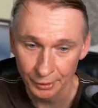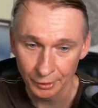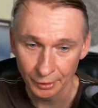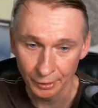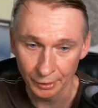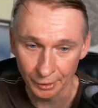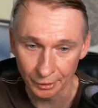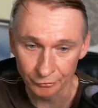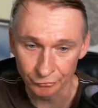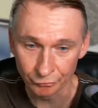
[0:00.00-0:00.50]

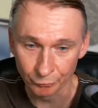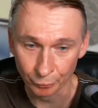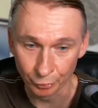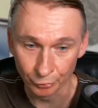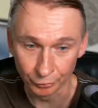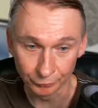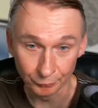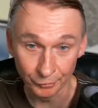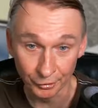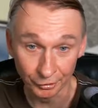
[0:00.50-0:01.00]
I've
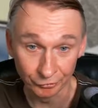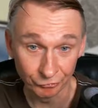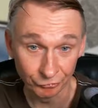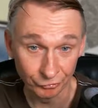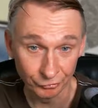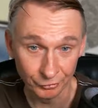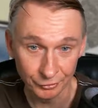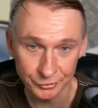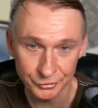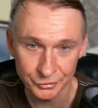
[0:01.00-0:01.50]
bought my
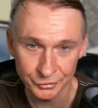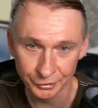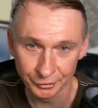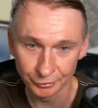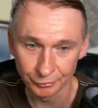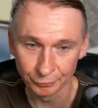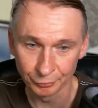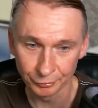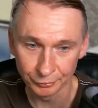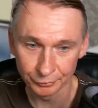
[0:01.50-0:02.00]
first
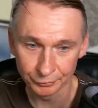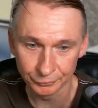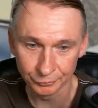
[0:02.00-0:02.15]
single board